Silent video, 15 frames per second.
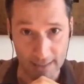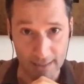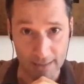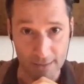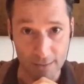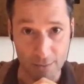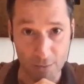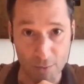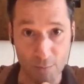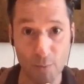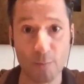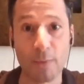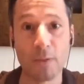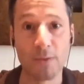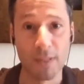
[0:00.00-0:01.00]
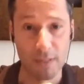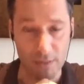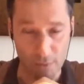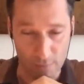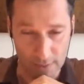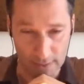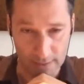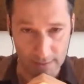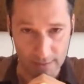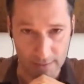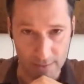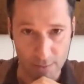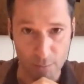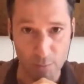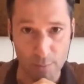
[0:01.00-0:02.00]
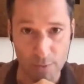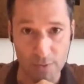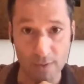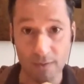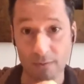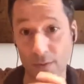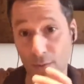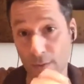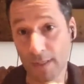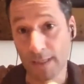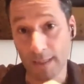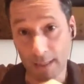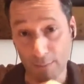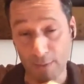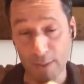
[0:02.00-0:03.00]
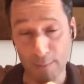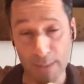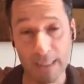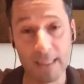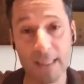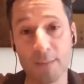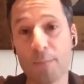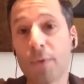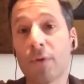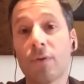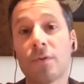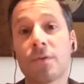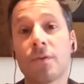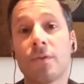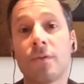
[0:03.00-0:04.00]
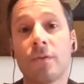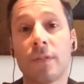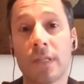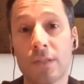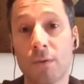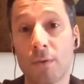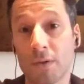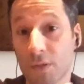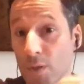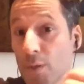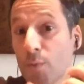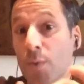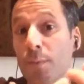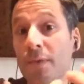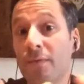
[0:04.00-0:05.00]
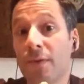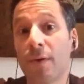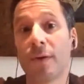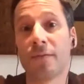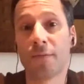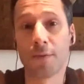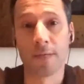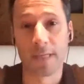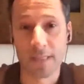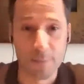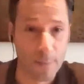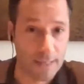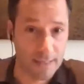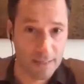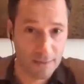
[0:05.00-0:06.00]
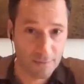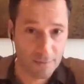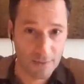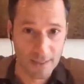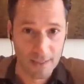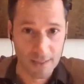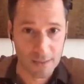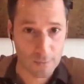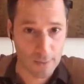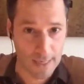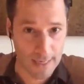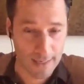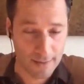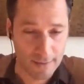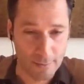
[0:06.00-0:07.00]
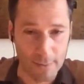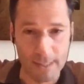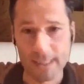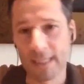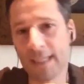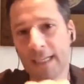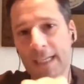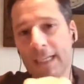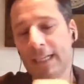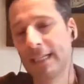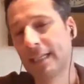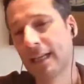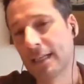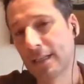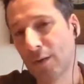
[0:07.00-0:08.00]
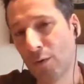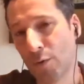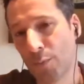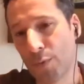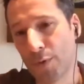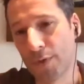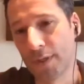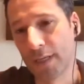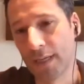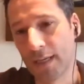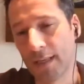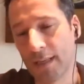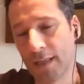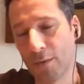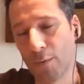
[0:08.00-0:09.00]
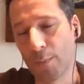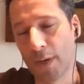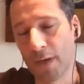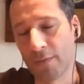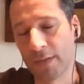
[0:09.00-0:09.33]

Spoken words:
So you will be losing tokens. You will be losing not only the credibility, but also the tokens. So it will be very, very expensive to lie, right? That is the whole point and the whole part of